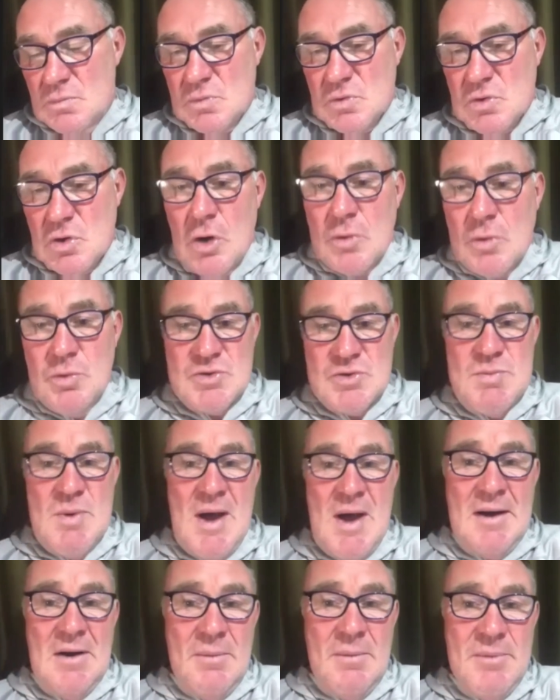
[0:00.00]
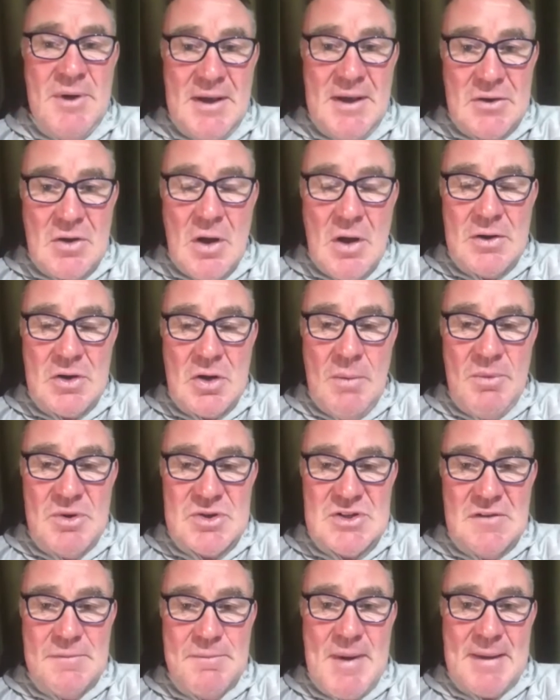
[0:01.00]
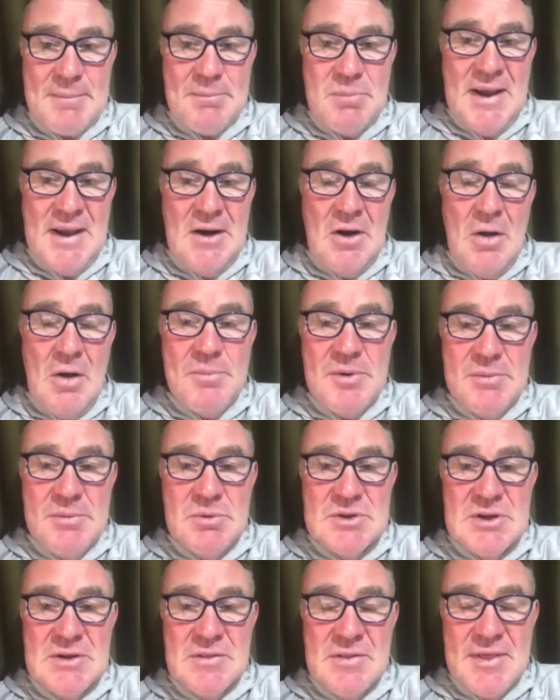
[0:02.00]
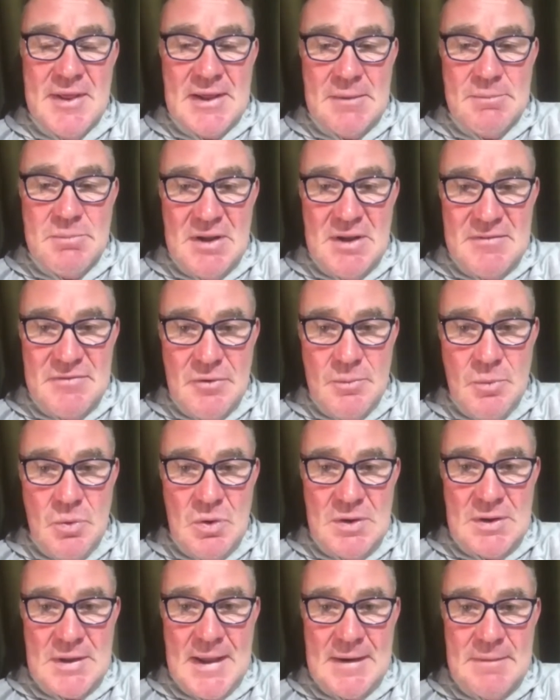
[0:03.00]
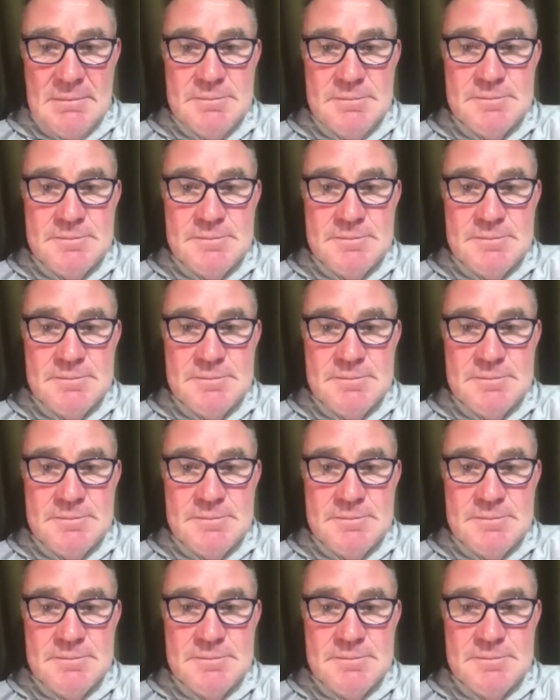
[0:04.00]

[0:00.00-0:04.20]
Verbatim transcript: God was smiling on me. I got myself back playing. A lot of people didn't think I'd play football again.